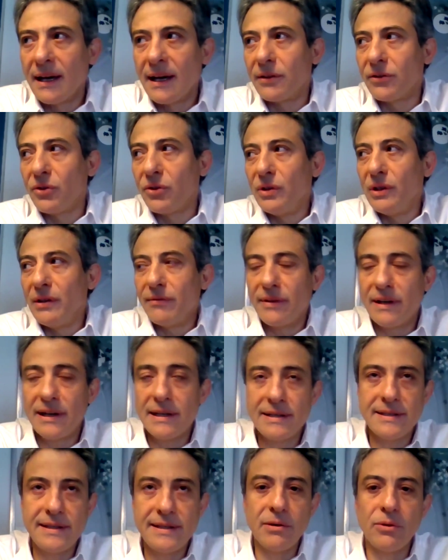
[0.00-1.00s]
At
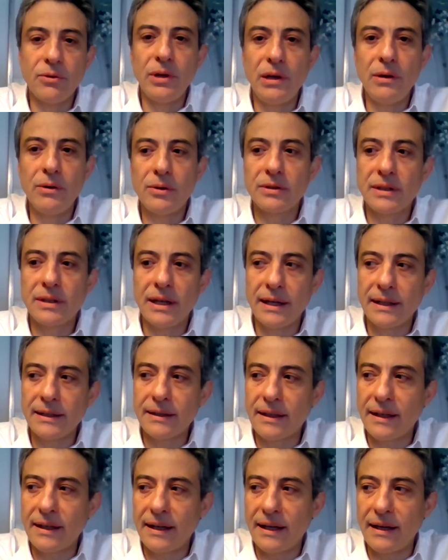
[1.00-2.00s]
university, we looked
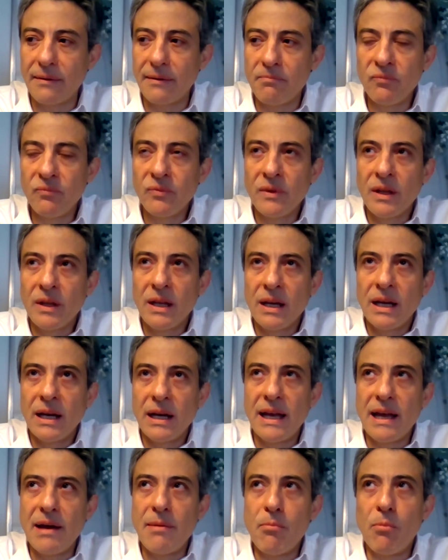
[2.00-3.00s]
at
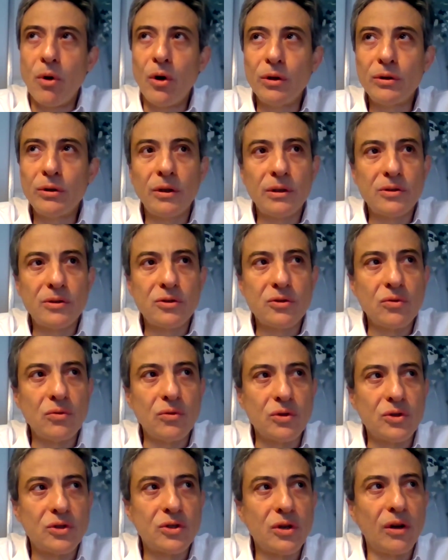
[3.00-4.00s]
models
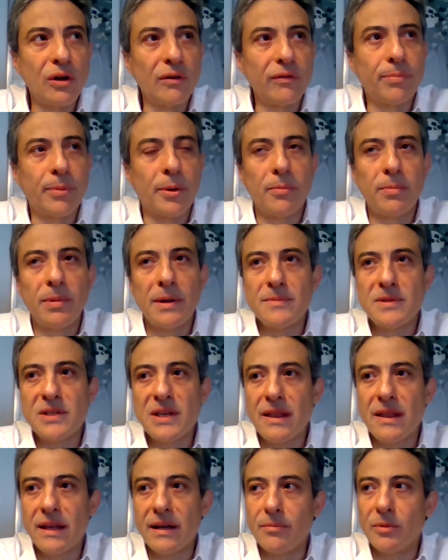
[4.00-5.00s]
to solve problems
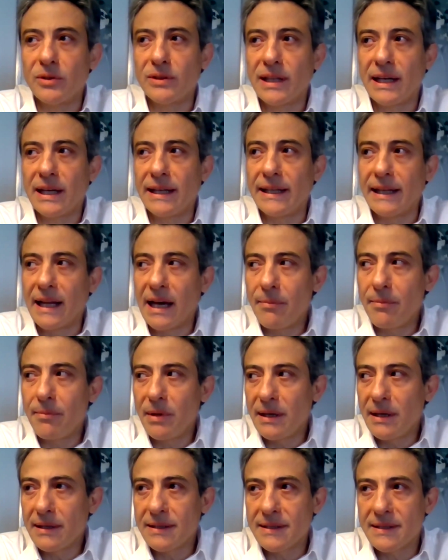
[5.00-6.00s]
in
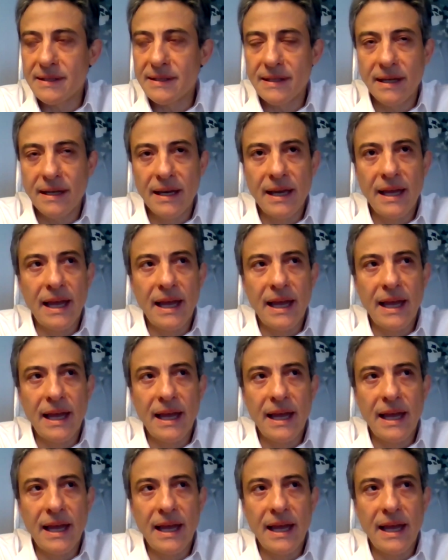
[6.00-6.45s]
thermodynamics,